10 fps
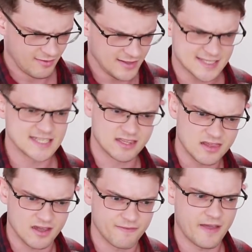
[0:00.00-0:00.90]
this is
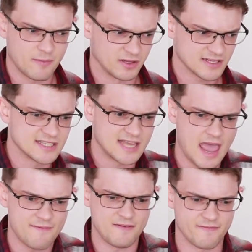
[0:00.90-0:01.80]
thick fabric, this is
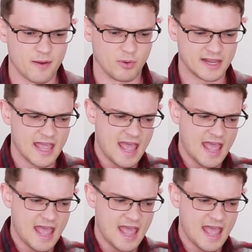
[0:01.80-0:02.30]
heavy fabric.